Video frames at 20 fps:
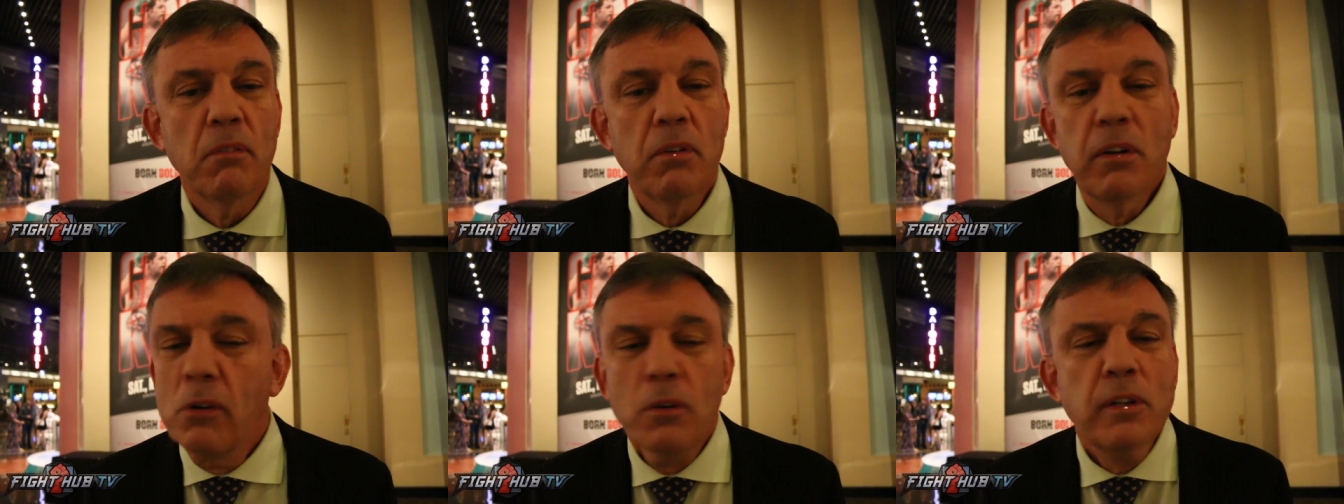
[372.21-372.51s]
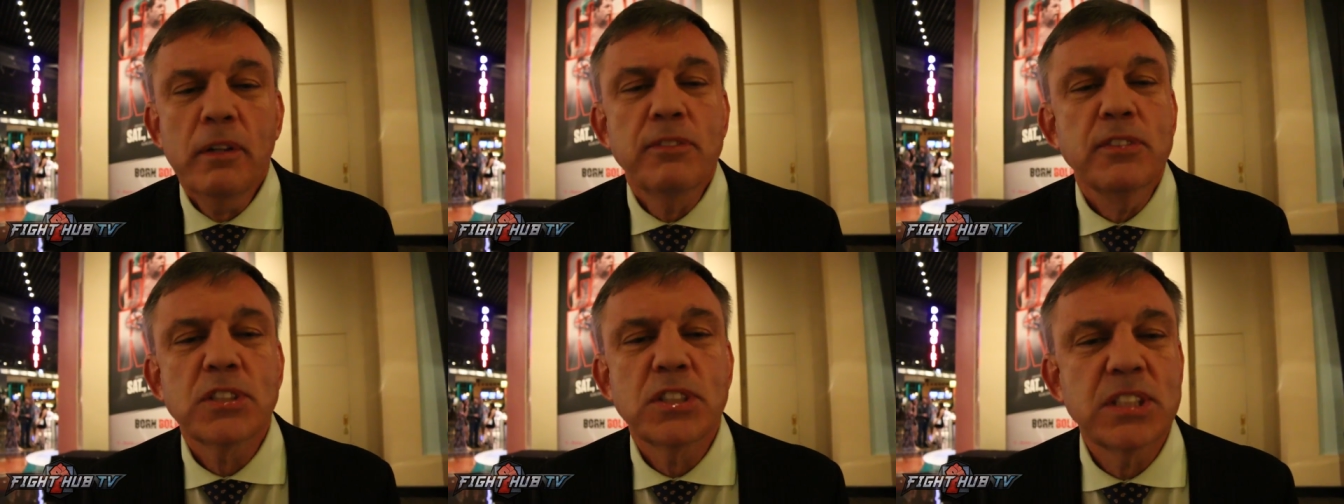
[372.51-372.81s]
We
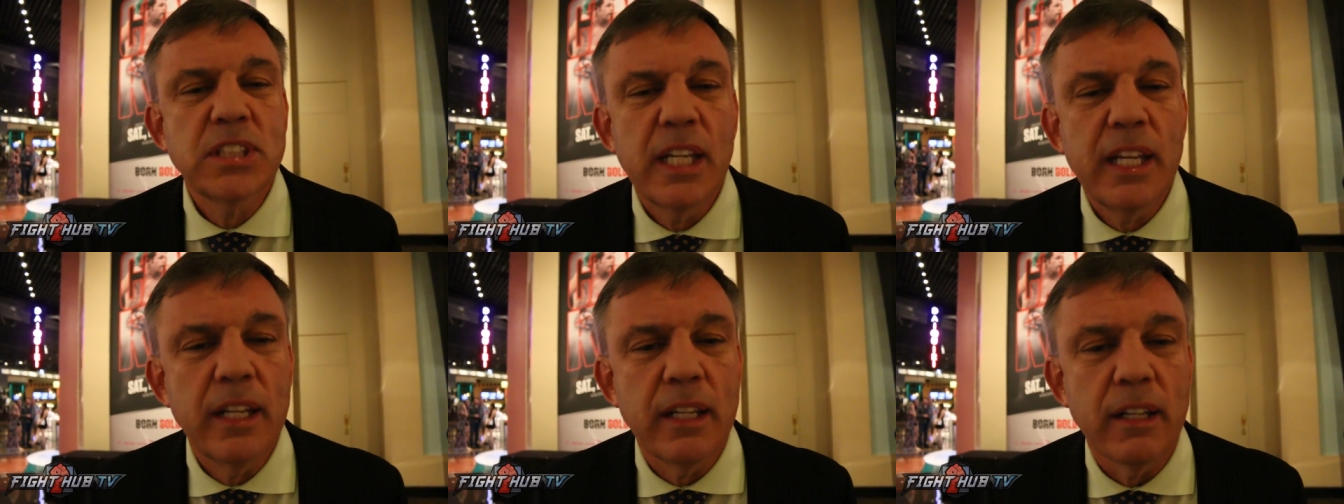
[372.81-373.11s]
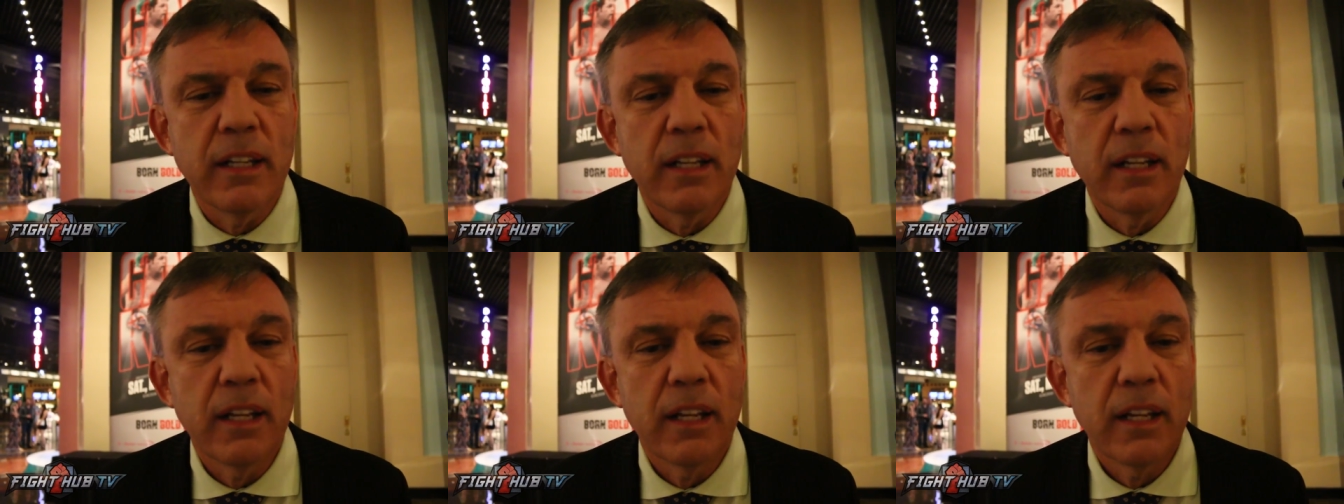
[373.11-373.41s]
don't even see it,
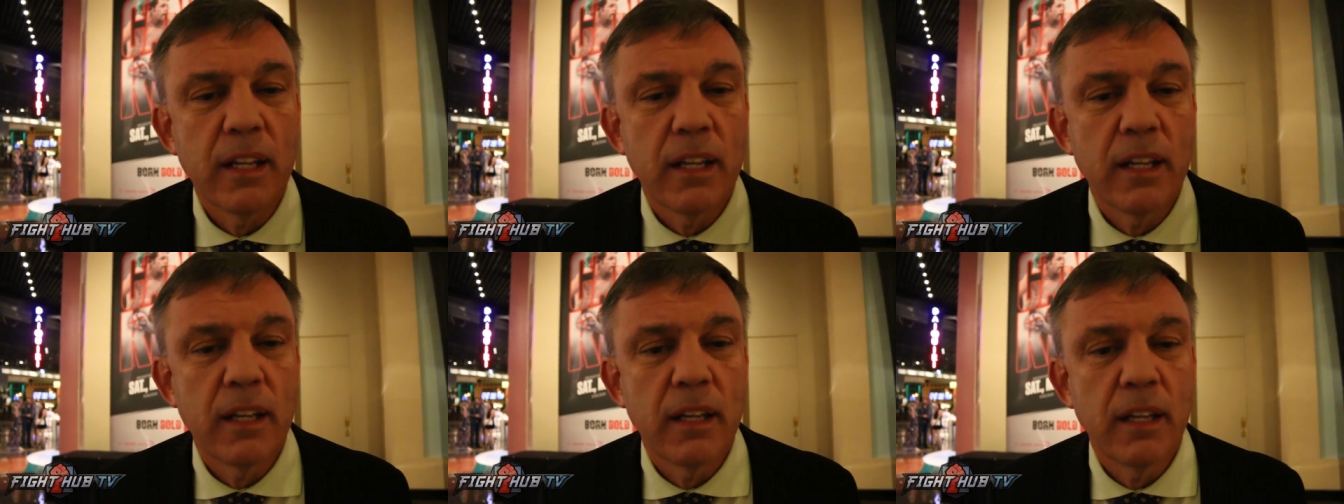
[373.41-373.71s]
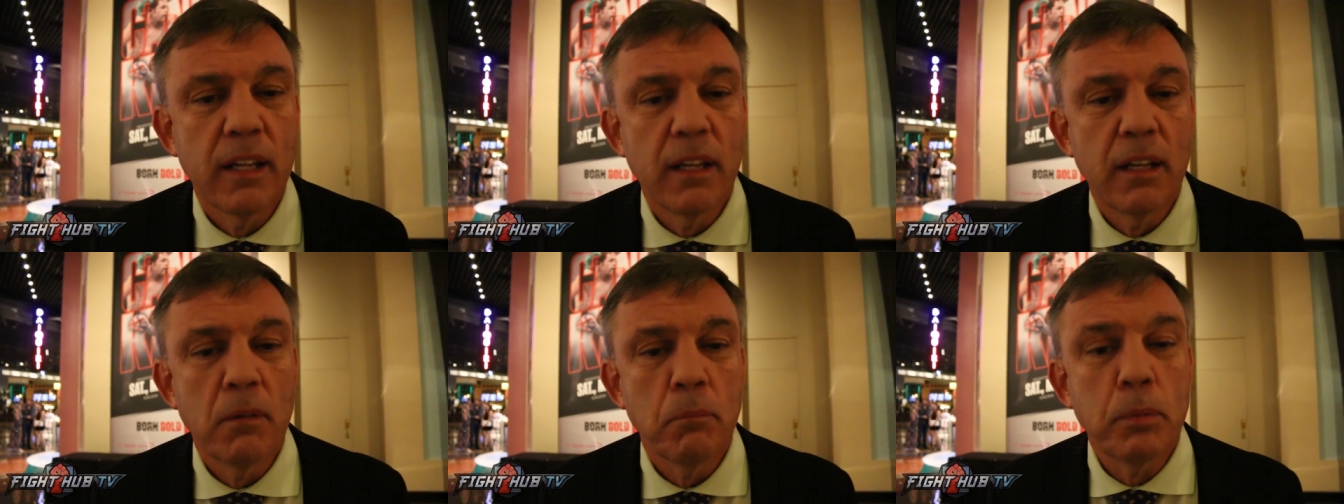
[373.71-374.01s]

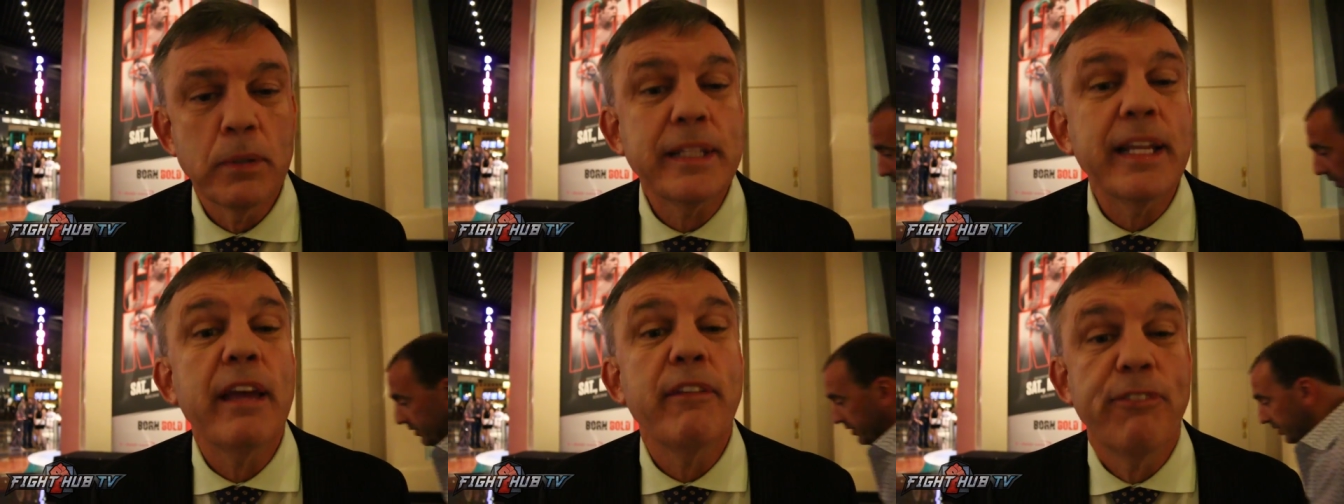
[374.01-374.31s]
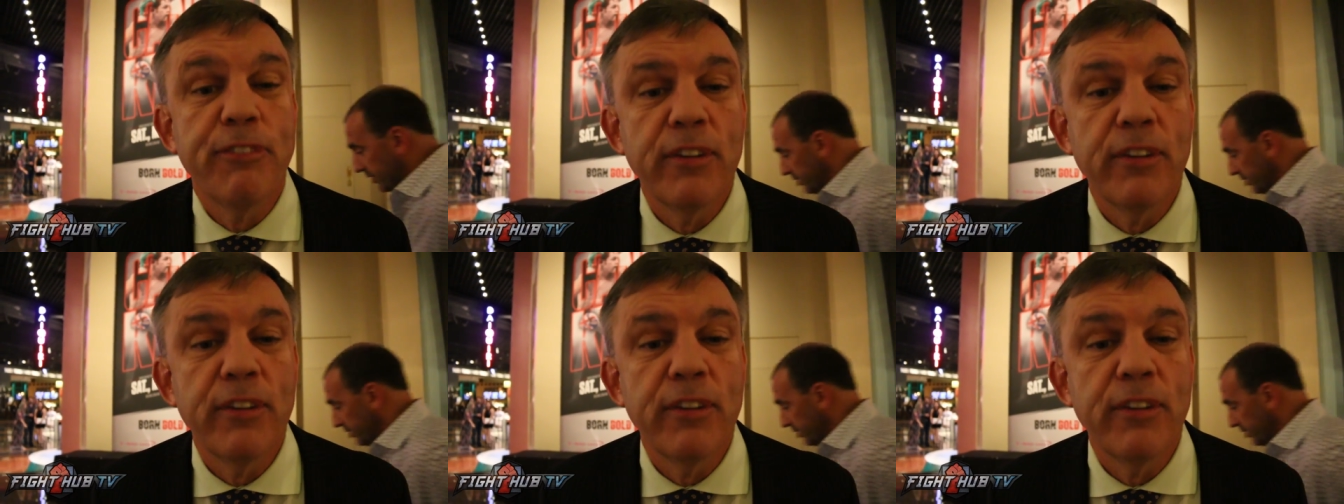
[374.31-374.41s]
but they